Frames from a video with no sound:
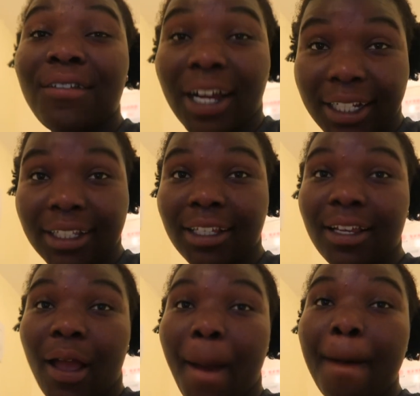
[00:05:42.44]

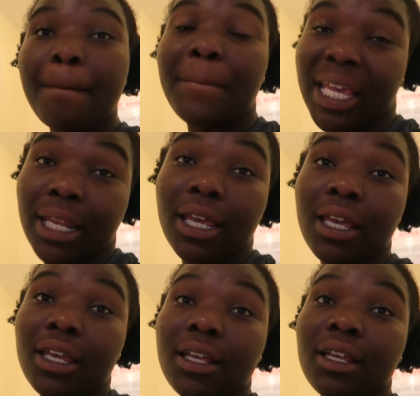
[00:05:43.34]
Finally made
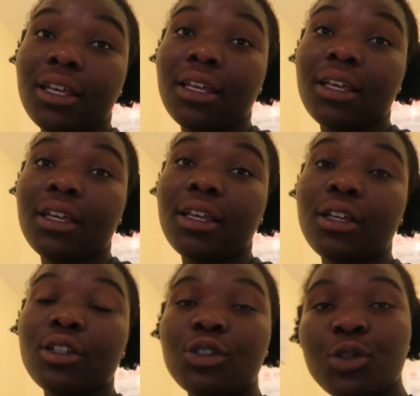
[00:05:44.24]
it
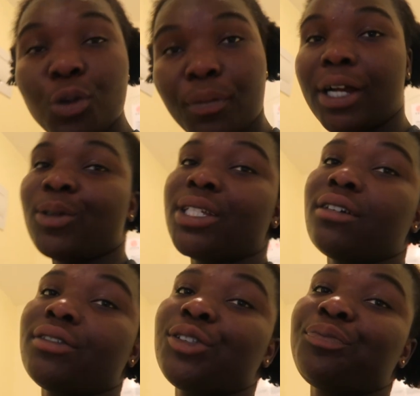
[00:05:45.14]
to my
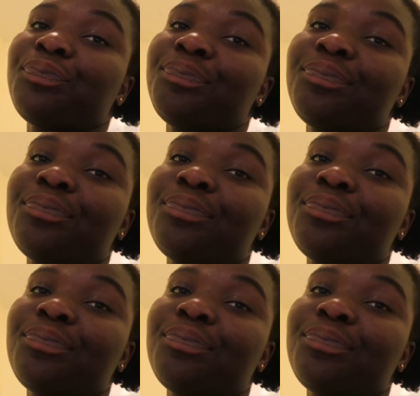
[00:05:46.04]
hotel room.